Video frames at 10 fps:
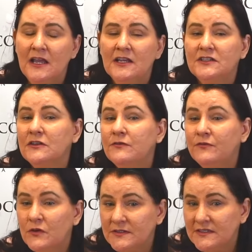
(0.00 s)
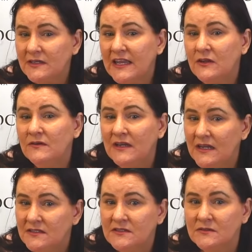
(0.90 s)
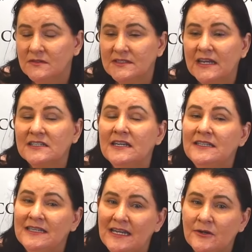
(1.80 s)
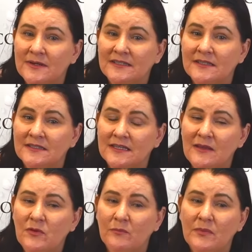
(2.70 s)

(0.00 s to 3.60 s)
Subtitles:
So the first thing that you need to do is actually decrease the sebum,